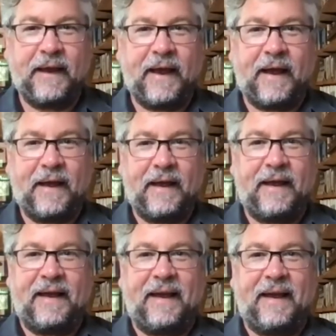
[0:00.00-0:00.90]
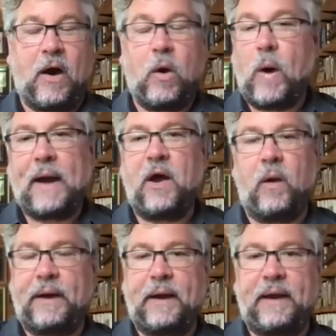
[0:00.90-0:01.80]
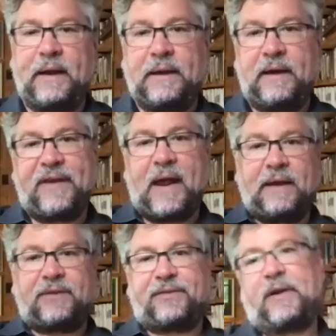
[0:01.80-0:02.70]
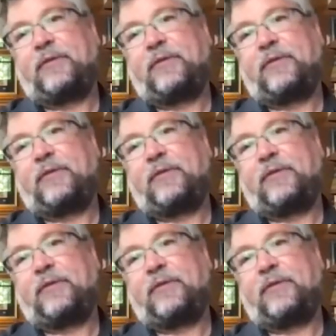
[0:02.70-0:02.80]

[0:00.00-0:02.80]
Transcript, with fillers: coming. It's certainly coming. I think oh I know, and it, it, it's